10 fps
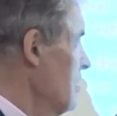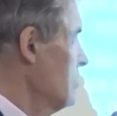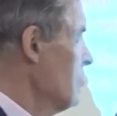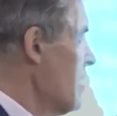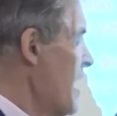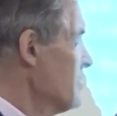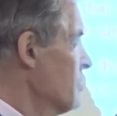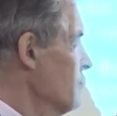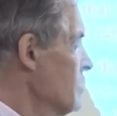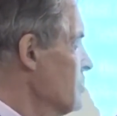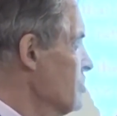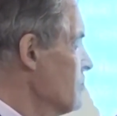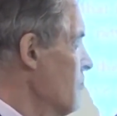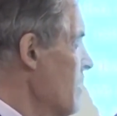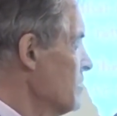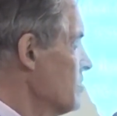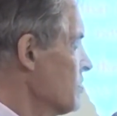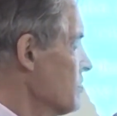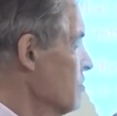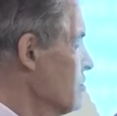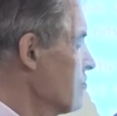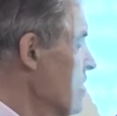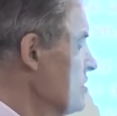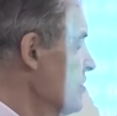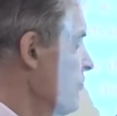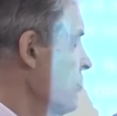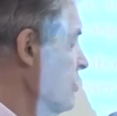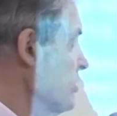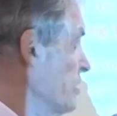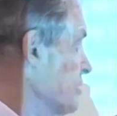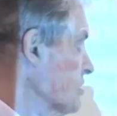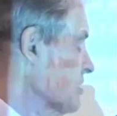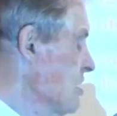nor atom that his might could render void.